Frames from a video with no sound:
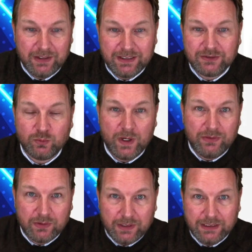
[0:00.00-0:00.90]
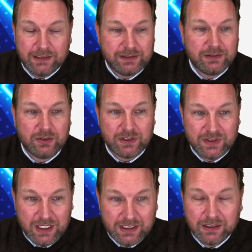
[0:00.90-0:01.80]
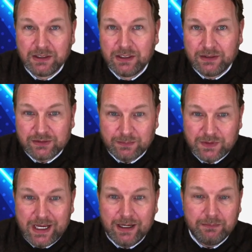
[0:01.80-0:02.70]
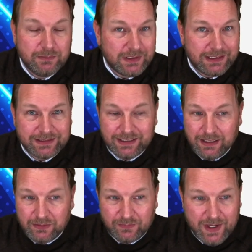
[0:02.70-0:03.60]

It's rendering. This is going to take some time, let's say